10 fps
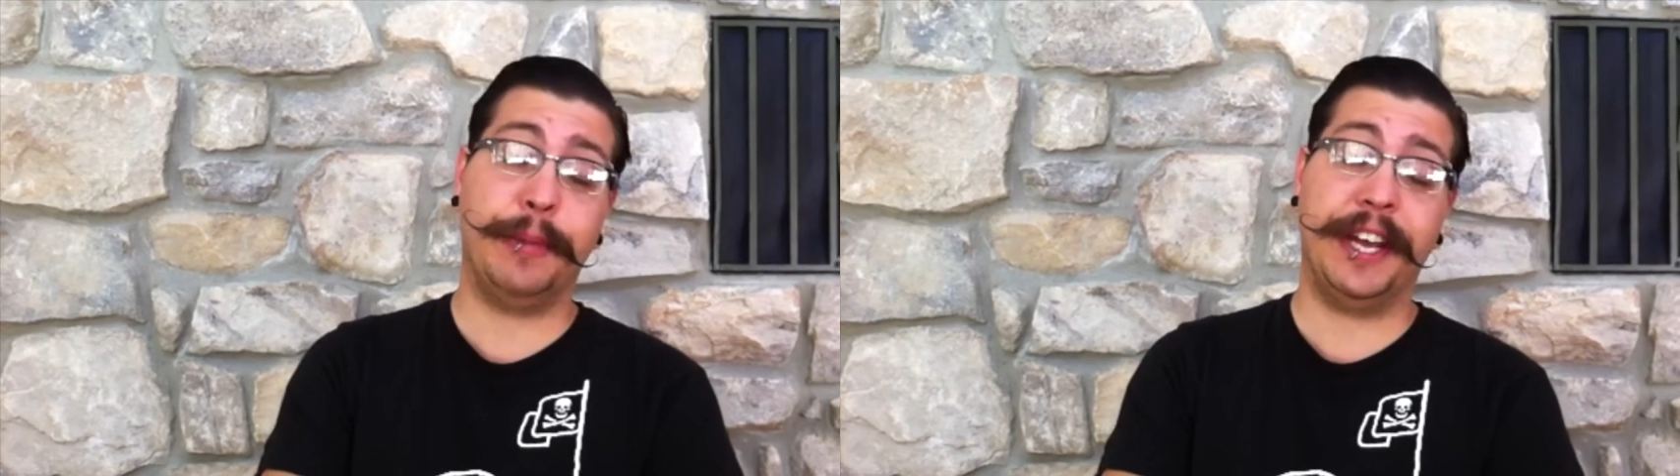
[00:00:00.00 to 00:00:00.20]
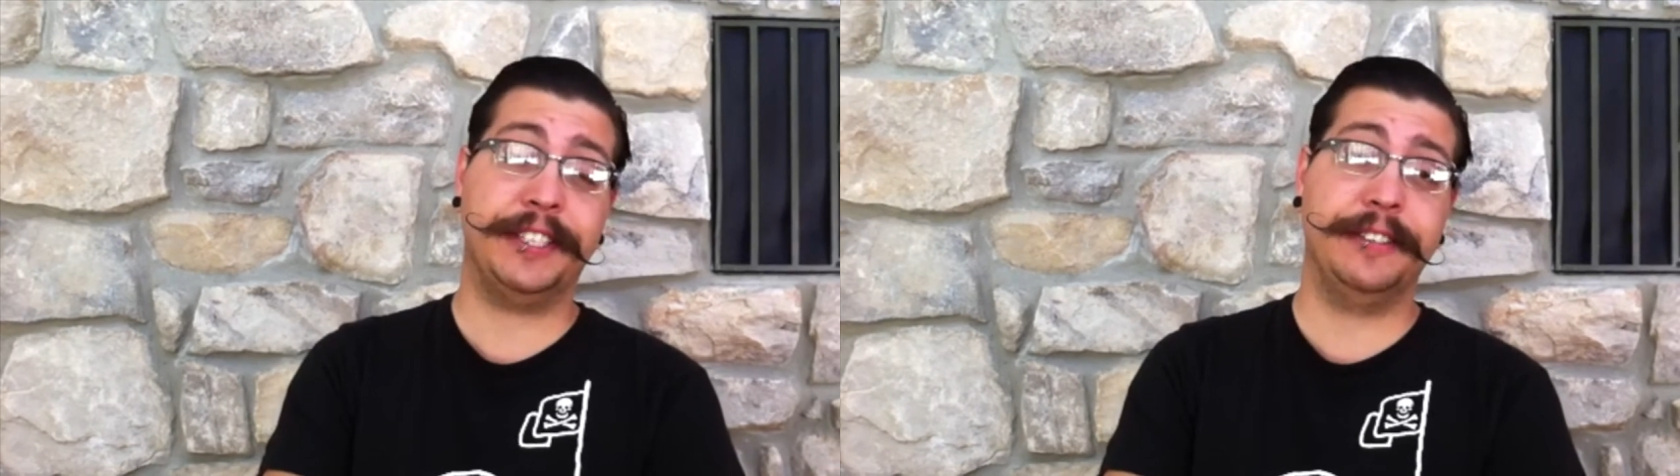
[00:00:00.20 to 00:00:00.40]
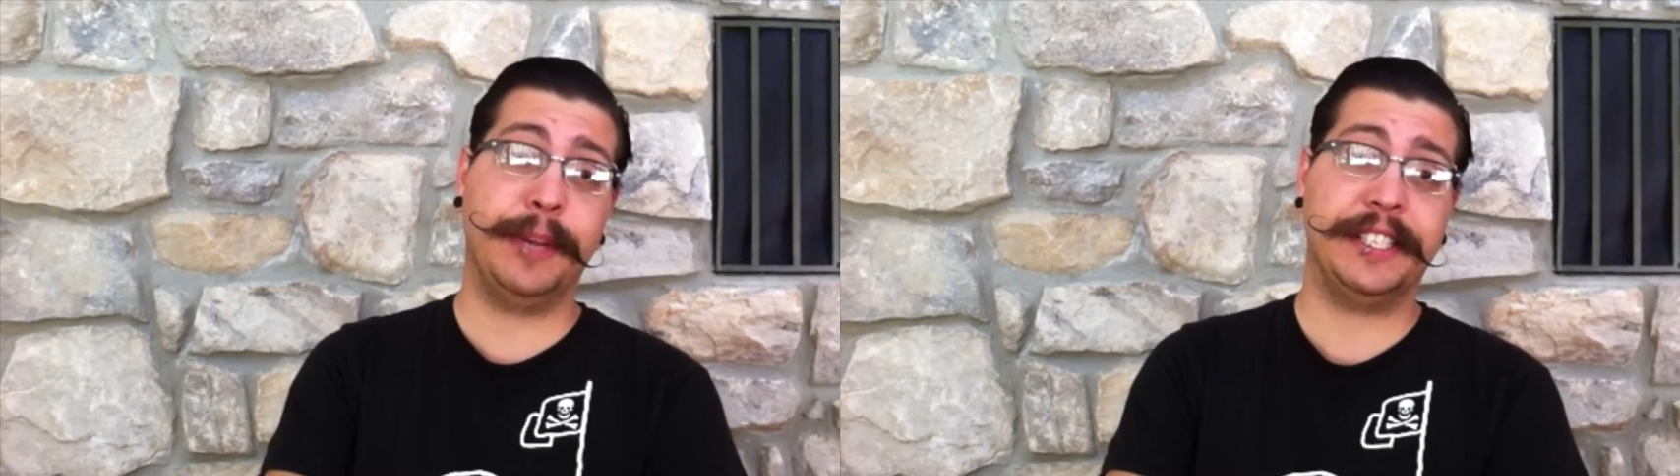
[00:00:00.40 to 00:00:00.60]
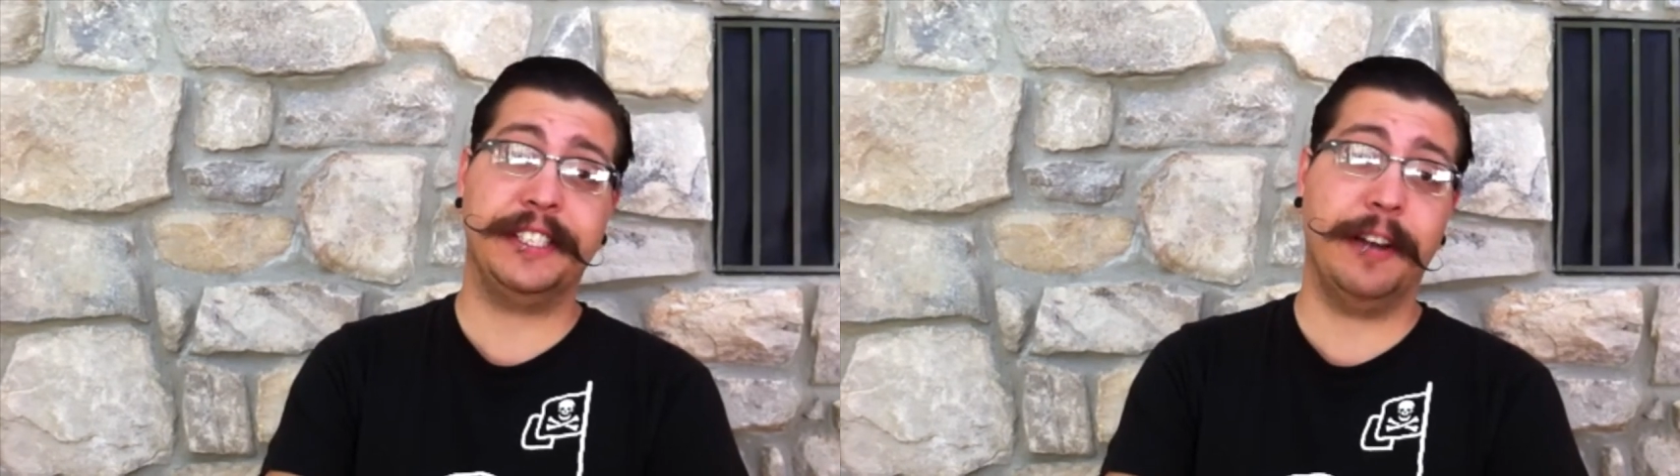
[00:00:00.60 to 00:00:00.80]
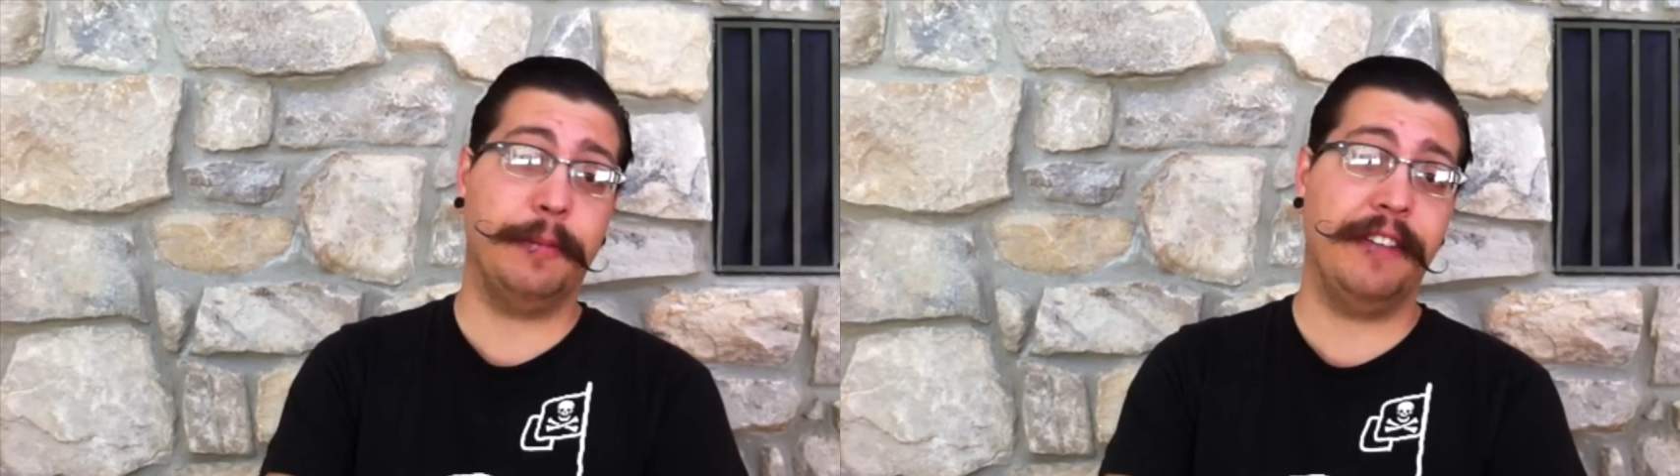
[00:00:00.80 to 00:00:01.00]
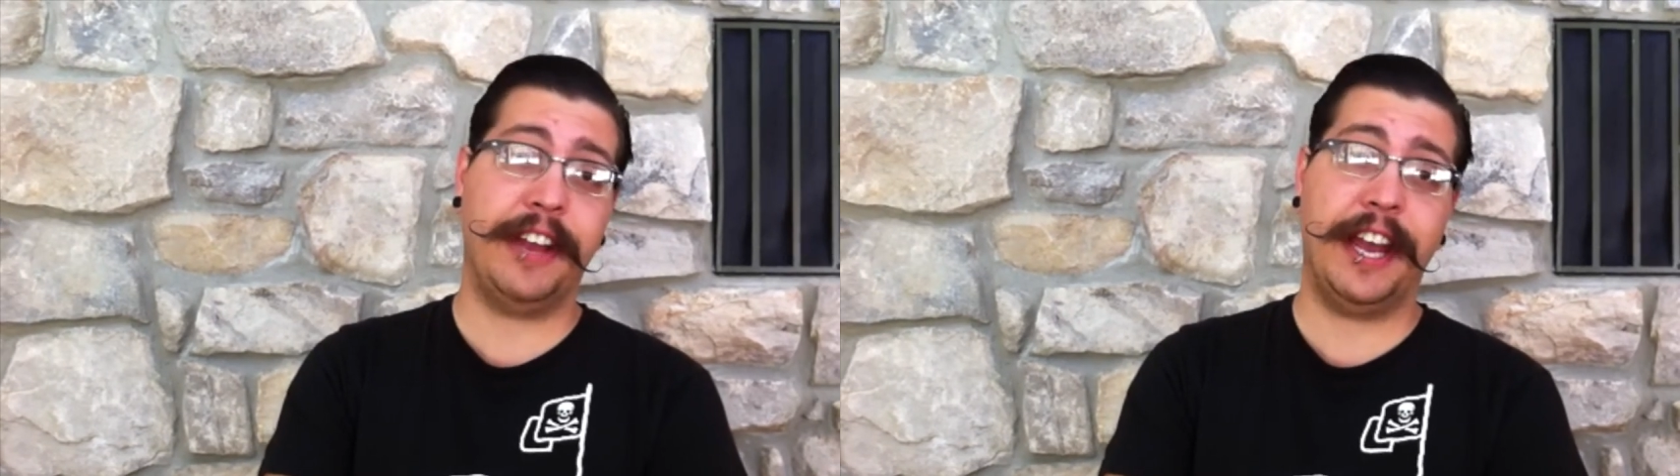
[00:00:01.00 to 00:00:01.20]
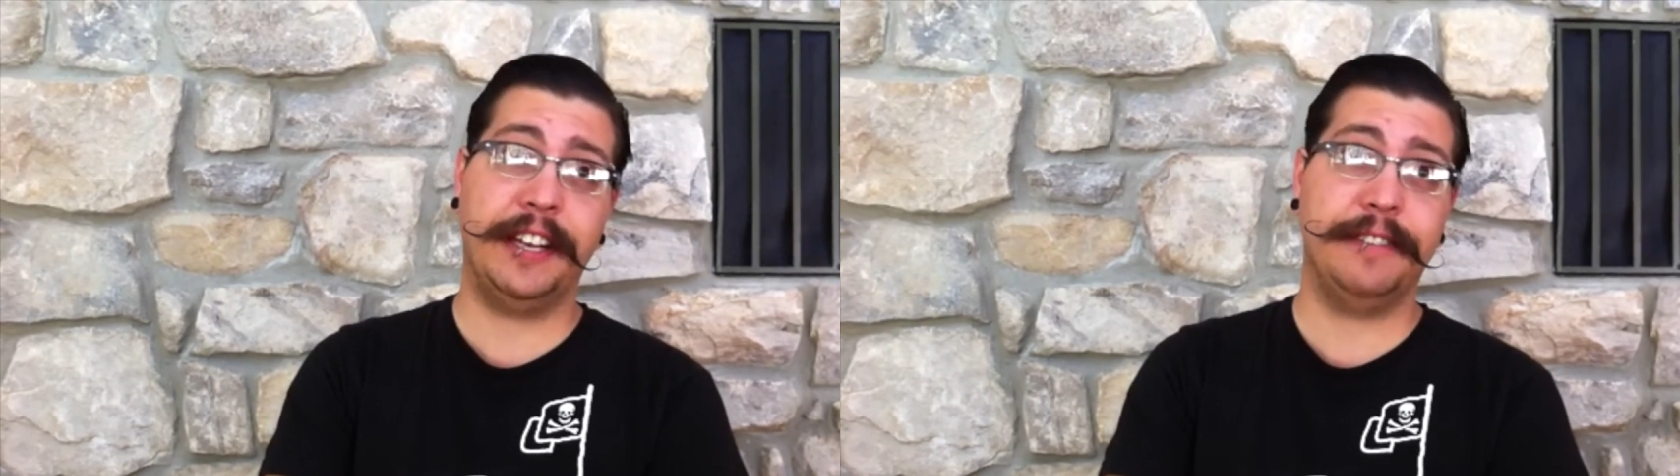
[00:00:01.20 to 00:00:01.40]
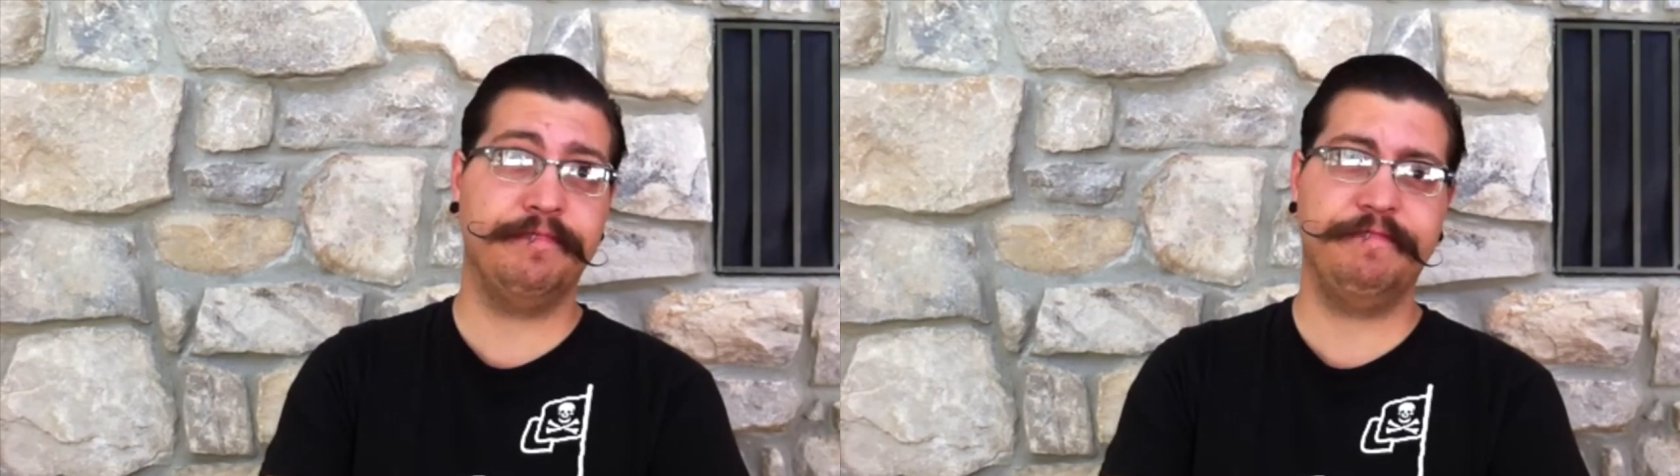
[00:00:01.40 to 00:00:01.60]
best best time I've had